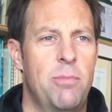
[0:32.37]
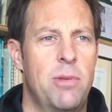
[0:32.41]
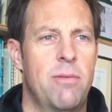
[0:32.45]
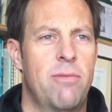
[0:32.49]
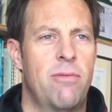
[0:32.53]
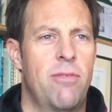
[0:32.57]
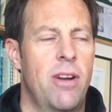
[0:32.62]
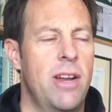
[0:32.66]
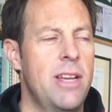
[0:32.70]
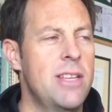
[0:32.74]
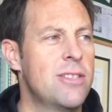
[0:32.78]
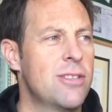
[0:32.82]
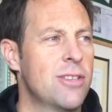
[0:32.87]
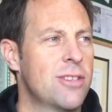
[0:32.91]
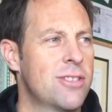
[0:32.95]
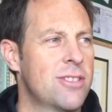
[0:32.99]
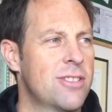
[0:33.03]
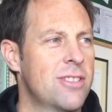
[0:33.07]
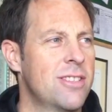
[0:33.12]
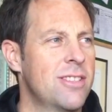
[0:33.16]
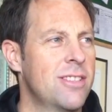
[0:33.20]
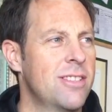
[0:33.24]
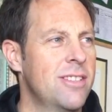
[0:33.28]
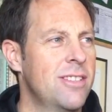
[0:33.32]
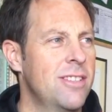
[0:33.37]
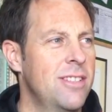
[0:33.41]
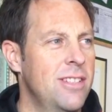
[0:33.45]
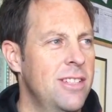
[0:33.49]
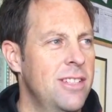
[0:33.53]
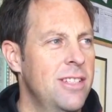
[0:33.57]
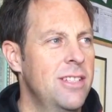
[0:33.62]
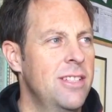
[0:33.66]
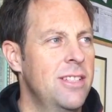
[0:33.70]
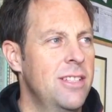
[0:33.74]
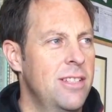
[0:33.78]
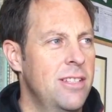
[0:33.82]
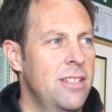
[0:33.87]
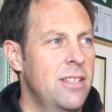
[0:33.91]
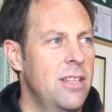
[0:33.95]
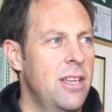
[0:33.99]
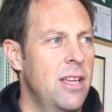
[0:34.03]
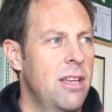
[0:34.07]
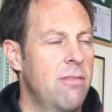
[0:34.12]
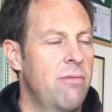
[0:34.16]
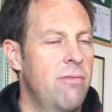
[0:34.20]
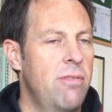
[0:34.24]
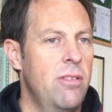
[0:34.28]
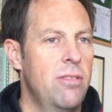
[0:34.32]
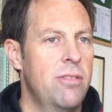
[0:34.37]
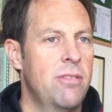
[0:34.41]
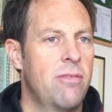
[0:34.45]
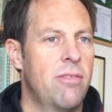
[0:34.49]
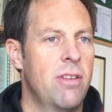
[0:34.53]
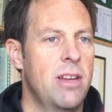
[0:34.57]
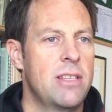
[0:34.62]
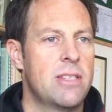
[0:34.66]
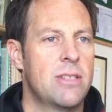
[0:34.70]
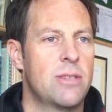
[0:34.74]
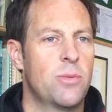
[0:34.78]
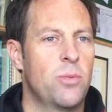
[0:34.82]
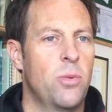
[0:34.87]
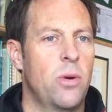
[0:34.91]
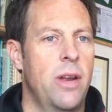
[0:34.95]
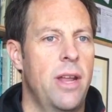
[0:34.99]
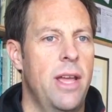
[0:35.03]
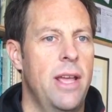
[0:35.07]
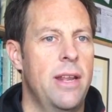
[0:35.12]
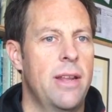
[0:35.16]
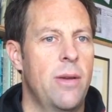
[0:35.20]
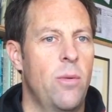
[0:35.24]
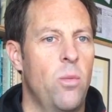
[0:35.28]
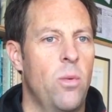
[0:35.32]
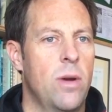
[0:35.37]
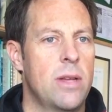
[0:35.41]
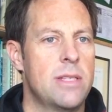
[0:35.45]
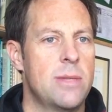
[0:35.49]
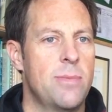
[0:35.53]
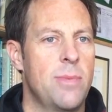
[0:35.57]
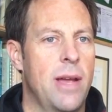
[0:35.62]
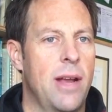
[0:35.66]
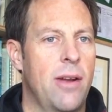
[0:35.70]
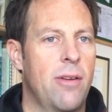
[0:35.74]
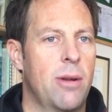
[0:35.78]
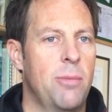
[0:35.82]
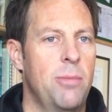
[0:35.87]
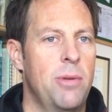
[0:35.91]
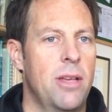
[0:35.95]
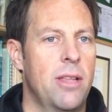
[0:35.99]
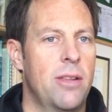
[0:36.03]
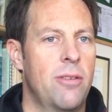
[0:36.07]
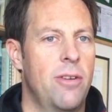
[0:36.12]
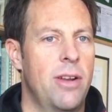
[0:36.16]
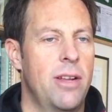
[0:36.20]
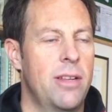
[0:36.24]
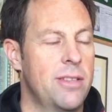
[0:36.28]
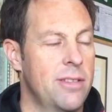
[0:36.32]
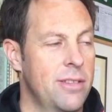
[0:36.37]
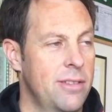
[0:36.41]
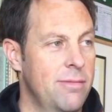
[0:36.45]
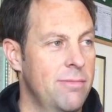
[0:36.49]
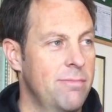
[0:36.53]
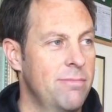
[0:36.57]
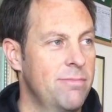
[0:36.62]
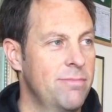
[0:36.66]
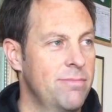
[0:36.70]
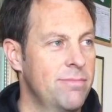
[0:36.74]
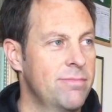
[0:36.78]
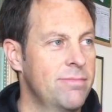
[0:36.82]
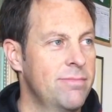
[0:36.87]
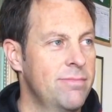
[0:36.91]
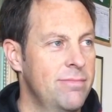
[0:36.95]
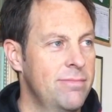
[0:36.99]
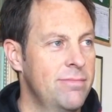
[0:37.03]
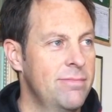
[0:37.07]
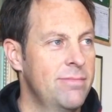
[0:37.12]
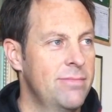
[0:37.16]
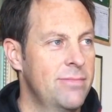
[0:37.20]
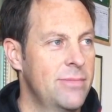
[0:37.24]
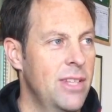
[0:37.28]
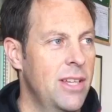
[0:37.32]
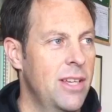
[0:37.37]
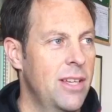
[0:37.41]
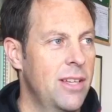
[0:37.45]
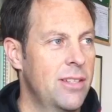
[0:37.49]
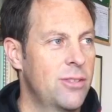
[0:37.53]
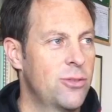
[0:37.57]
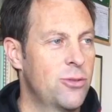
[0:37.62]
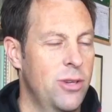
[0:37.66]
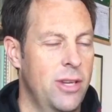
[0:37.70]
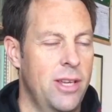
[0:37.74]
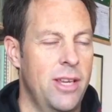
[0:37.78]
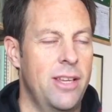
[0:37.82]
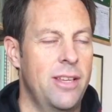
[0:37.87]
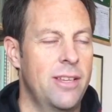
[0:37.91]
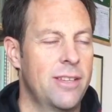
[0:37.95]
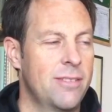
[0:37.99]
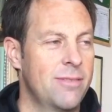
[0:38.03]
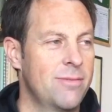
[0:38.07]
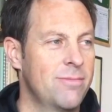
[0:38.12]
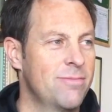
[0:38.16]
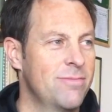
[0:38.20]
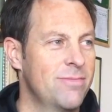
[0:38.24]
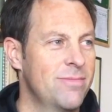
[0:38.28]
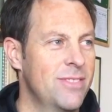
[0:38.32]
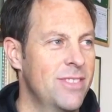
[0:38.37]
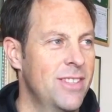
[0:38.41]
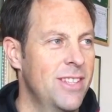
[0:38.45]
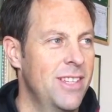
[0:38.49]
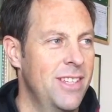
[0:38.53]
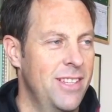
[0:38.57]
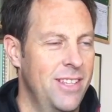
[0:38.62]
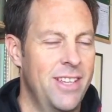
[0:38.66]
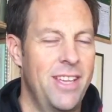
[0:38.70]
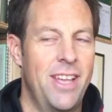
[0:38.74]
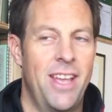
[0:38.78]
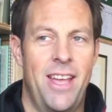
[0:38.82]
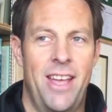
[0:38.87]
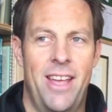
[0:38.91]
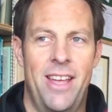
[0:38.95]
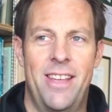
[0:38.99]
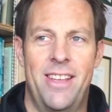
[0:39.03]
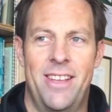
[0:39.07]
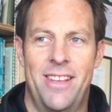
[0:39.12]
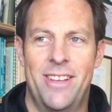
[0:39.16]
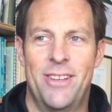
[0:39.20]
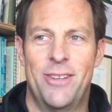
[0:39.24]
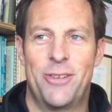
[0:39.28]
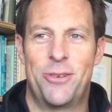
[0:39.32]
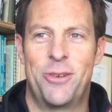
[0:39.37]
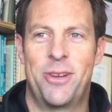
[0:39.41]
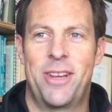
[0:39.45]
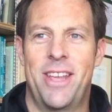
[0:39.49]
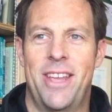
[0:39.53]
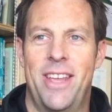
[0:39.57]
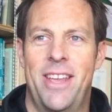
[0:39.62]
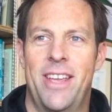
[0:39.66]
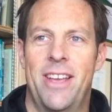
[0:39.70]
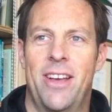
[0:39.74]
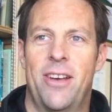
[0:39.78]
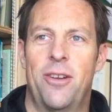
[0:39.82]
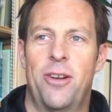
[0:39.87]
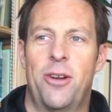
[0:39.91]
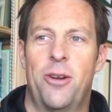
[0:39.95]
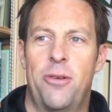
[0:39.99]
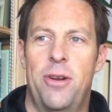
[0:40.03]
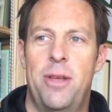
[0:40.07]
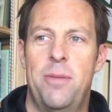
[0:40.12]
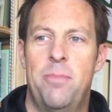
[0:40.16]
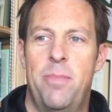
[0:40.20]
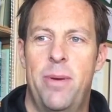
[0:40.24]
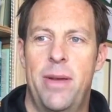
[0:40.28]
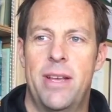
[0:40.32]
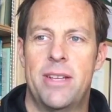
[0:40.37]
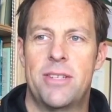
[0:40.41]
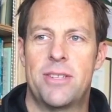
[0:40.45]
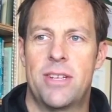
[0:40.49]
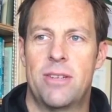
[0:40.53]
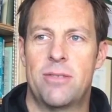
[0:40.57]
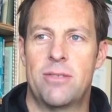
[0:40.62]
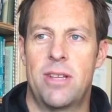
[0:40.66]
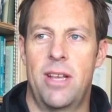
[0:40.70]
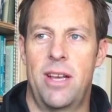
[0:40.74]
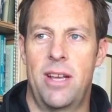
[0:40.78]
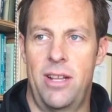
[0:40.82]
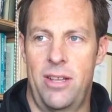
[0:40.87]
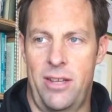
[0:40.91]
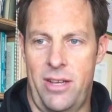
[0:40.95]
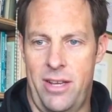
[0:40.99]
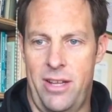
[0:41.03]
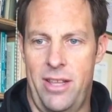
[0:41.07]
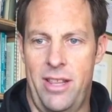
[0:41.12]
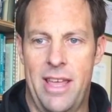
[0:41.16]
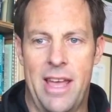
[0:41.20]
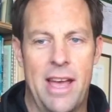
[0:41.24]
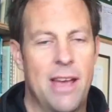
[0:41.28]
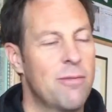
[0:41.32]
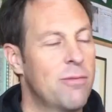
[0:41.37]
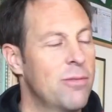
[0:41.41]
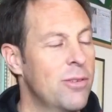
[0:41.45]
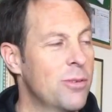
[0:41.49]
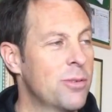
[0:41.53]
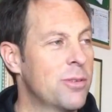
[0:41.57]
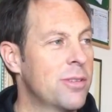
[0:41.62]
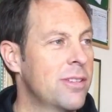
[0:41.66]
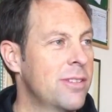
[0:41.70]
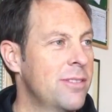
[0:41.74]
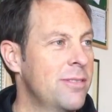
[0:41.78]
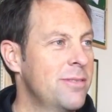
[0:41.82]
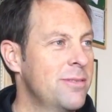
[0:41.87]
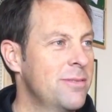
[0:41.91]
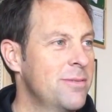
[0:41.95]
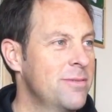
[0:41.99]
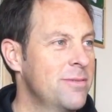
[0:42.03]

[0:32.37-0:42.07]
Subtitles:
Philip de Freitas. Yeah, Phil de Freitas one end and Wazimakram the other end. Yeah, tricky. Yeah, tricky. On a green pitch, it was like looking at the outfield.